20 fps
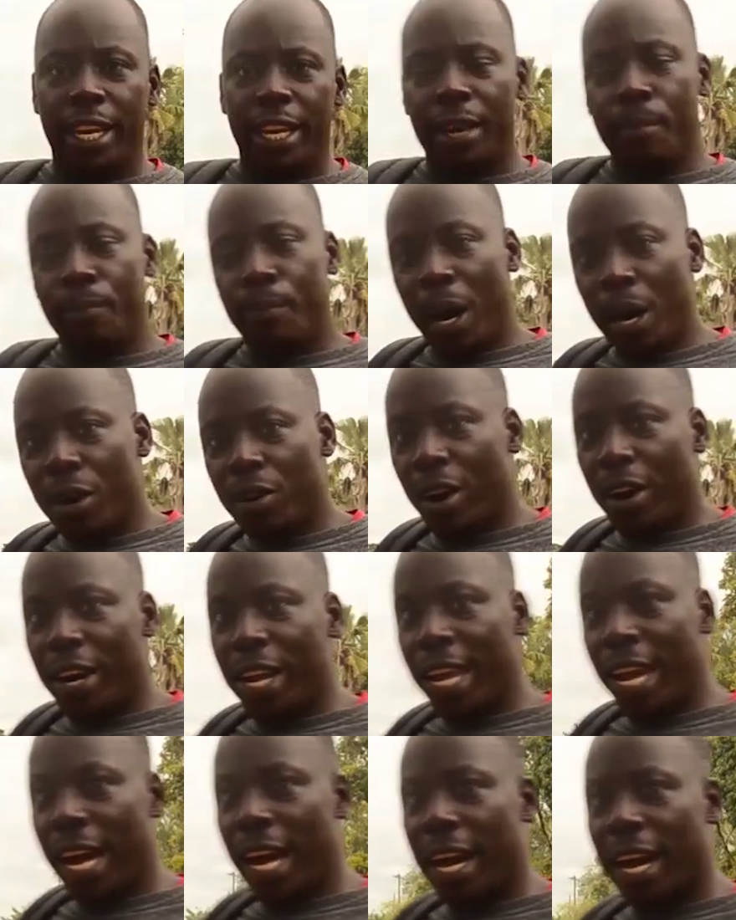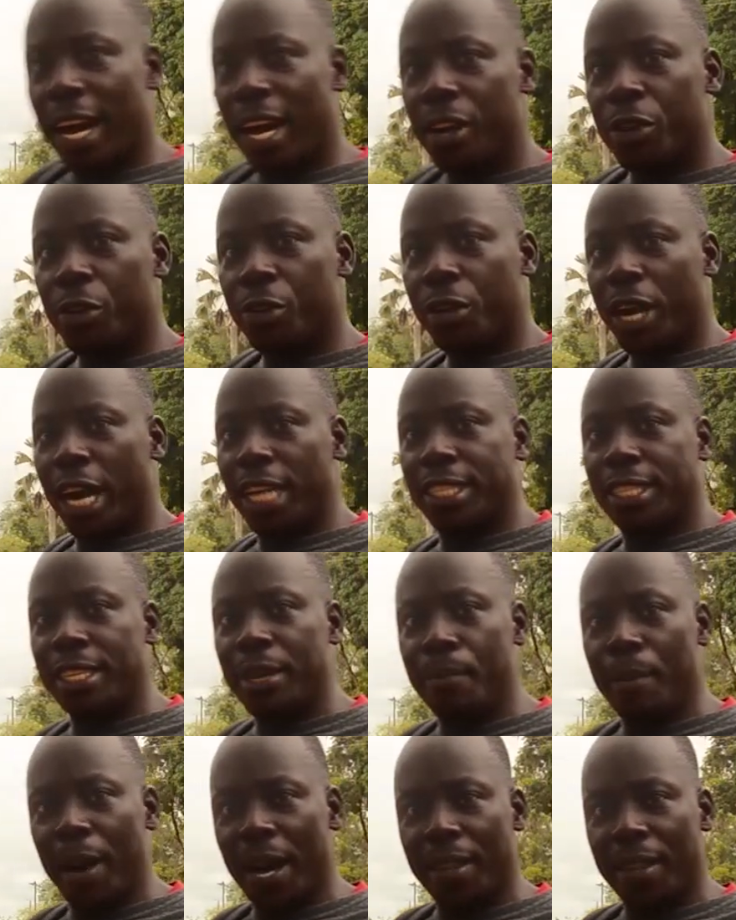In the background here, you can see
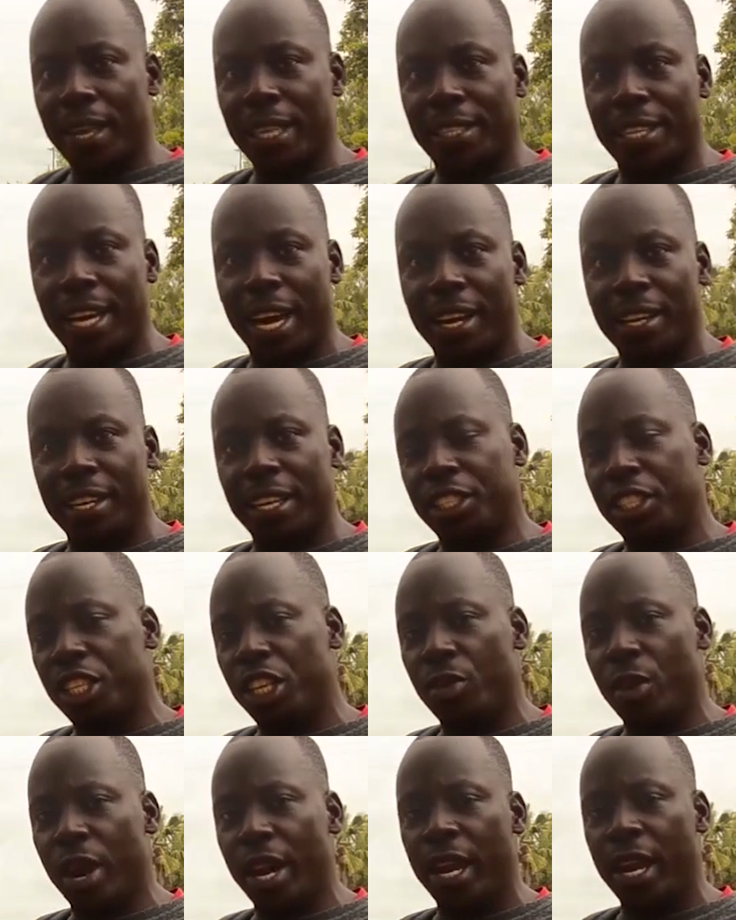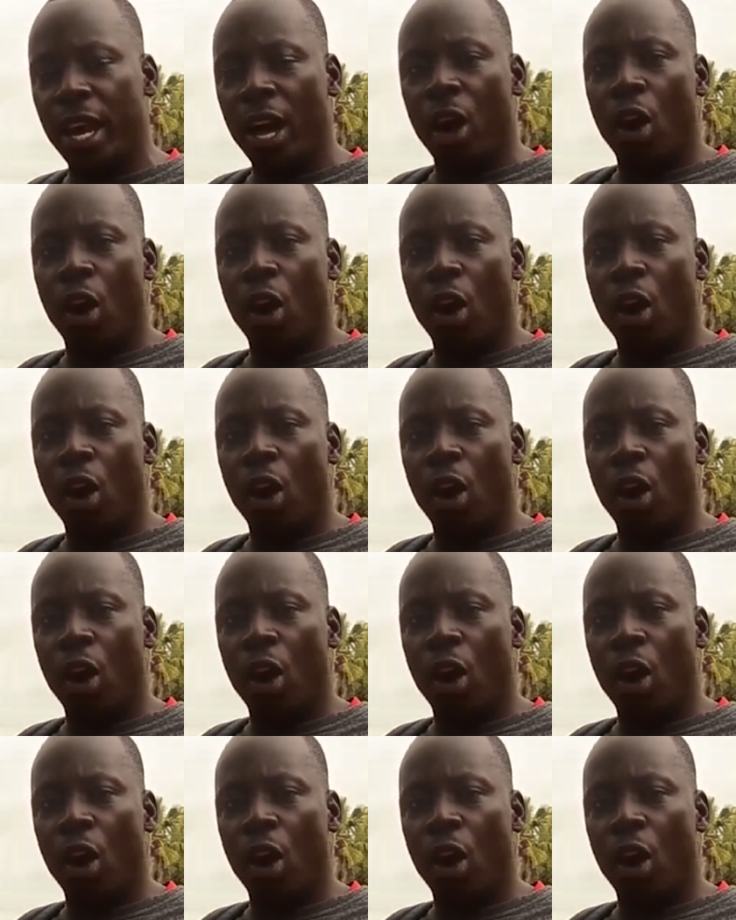mothers carrying their children,